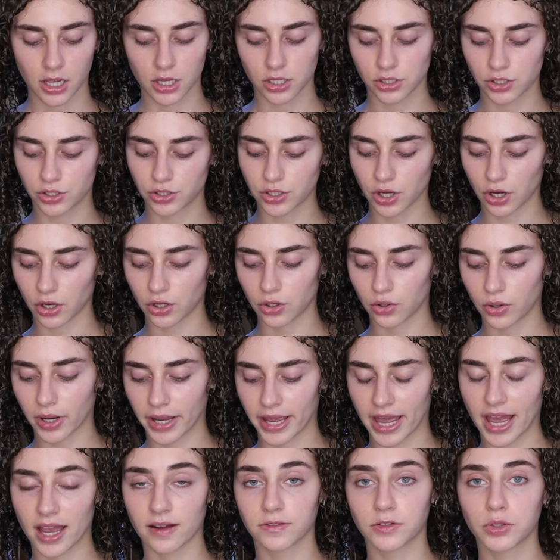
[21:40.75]
So I
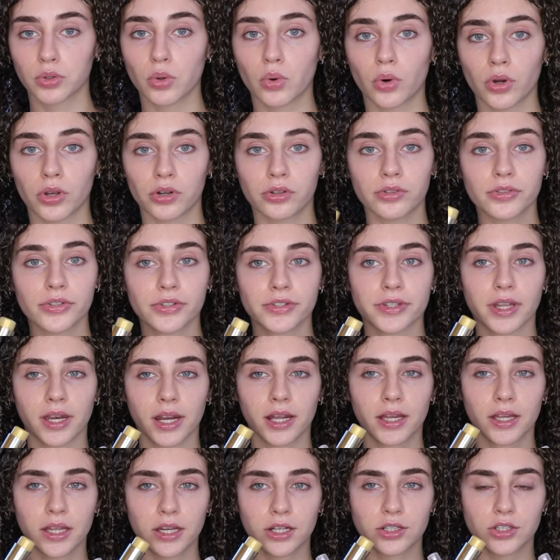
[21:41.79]
have two oils that
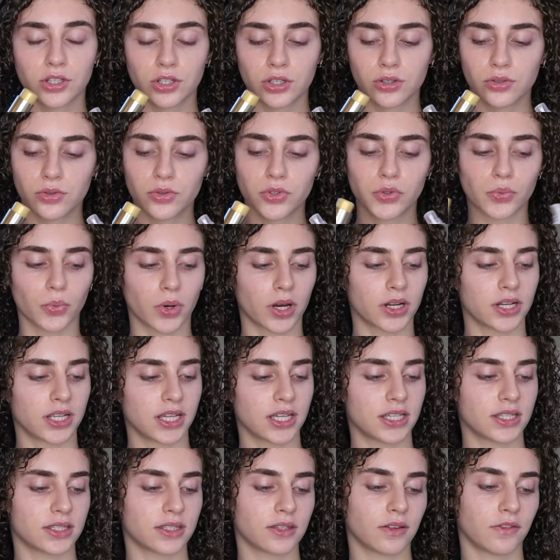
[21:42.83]
I like to use. One
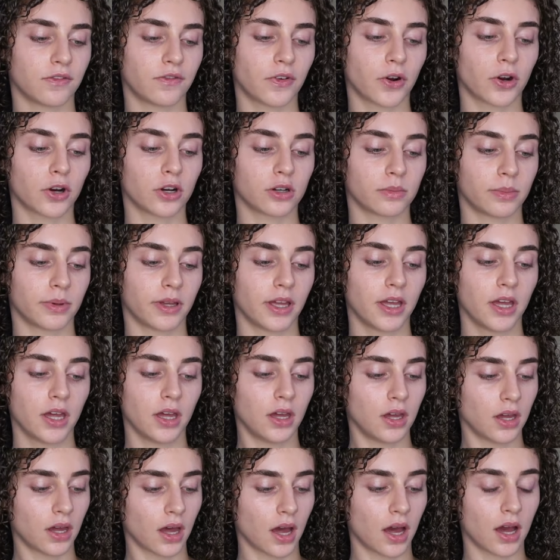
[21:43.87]
is the Verb
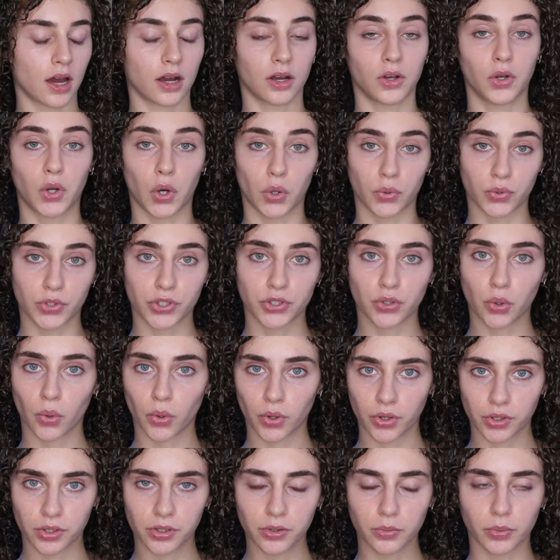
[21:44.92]
Ghost
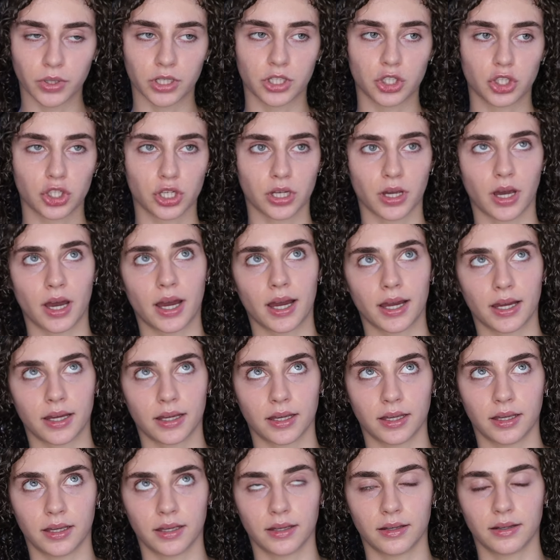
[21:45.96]
Oil, which
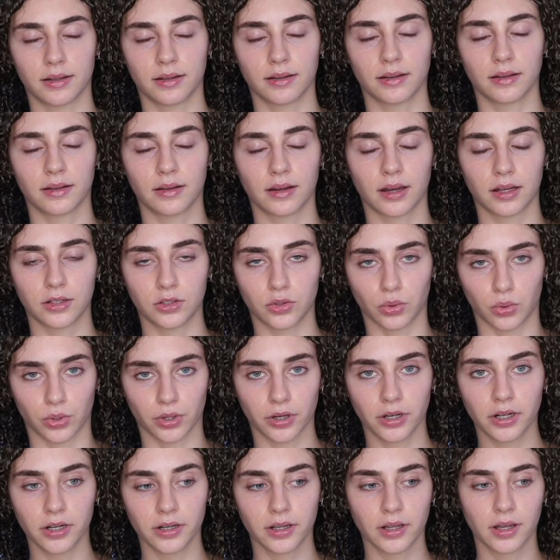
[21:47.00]
I
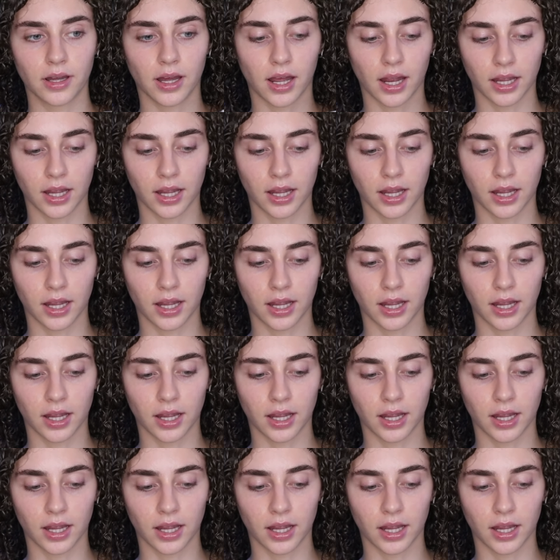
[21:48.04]
adore.